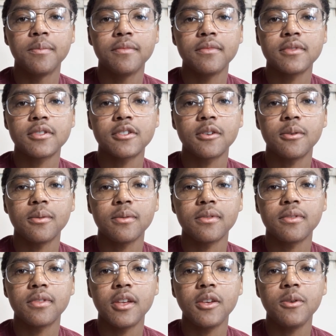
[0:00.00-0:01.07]
So
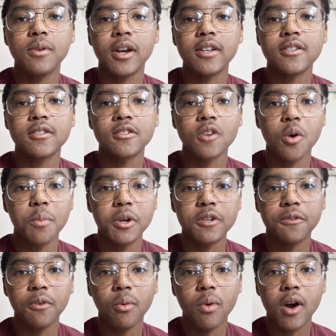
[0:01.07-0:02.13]
thank you guys so much
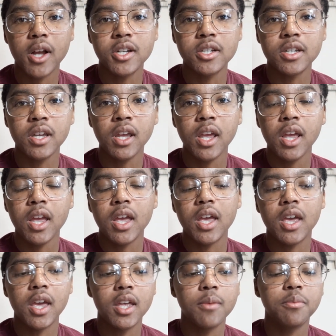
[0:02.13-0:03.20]
for watching,
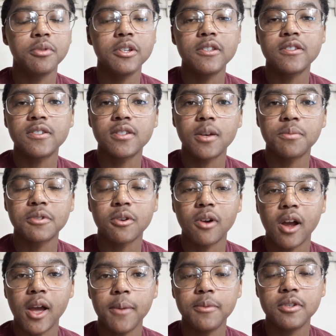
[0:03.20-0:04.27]
and please
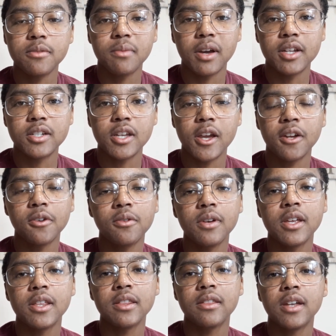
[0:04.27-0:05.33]
subscribe to my channel
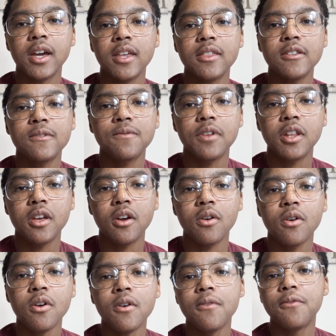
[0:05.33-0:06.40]
and like this video
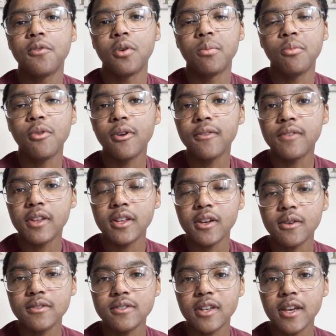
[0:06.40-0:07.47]
for more
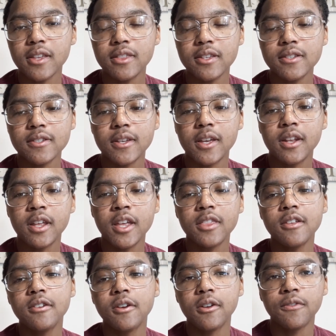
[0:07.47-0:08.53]
videos like this, and hit
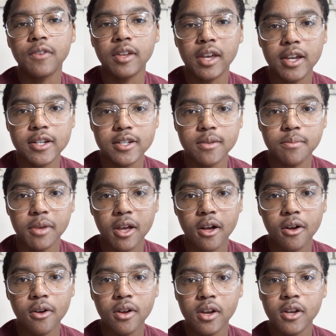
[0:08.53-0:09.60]
the notification
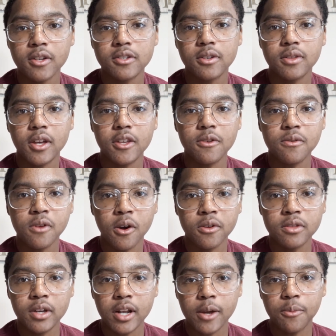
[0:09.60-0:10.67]
bell so that you know
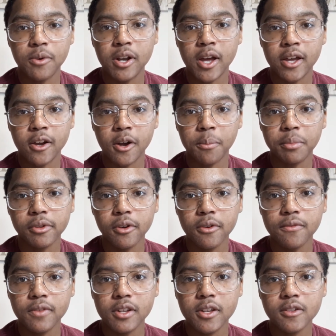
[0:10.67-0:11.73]
that when I
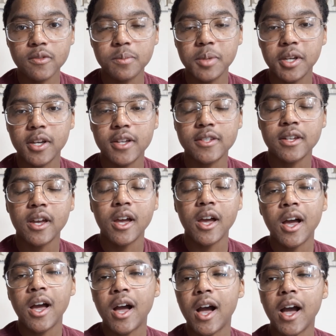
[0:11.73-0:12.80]
upload videos, because
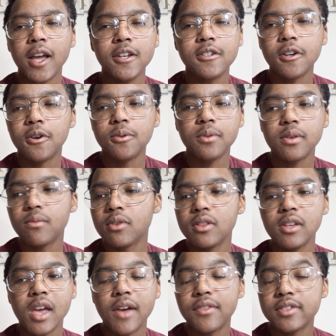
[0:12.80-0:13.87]
I don't
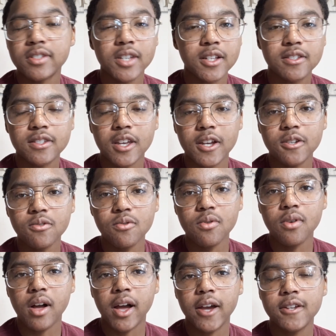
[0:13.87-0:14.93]
really have a set
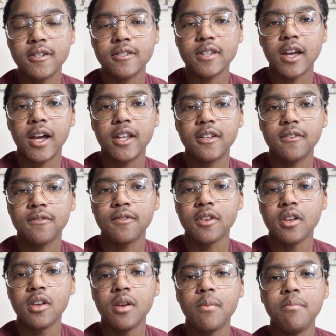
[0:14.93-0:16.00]
schedule, I just kind of
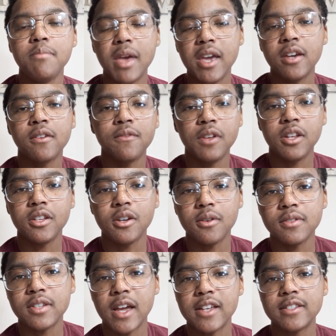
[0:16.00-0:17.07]
make
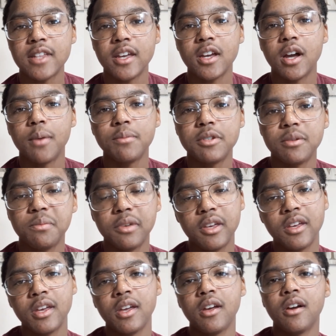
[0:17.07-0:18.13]
videos as they come to
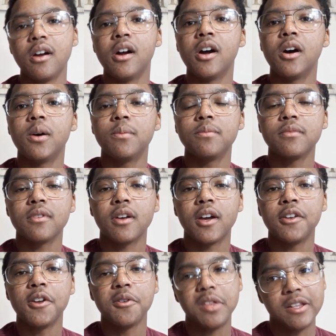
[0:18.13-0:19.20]
me. I
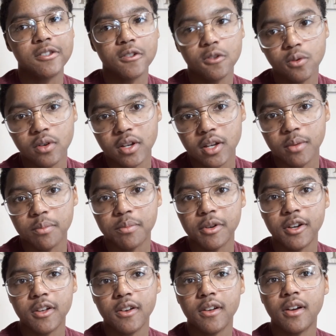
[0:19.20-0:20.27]
know that's annoying,
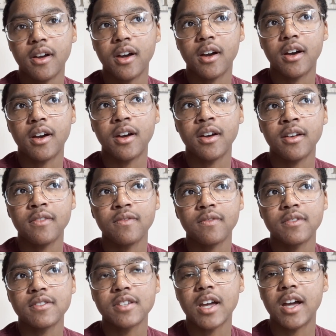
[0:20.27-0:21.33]
but
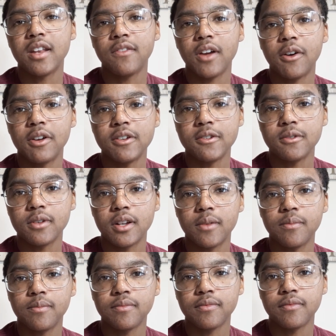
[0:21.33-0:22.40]
it's kind of how I do it.
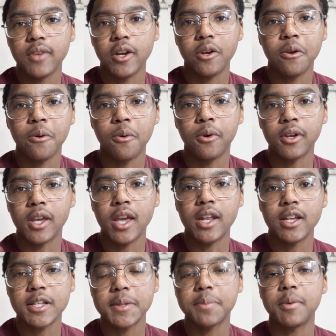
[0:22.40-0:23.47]
I'm very
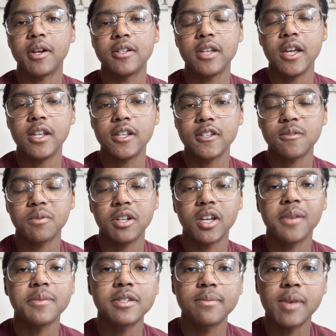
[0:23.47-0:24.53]
organic, spontaneous when it
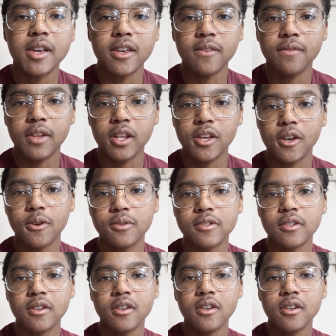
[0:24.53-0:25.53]
comes to making videos.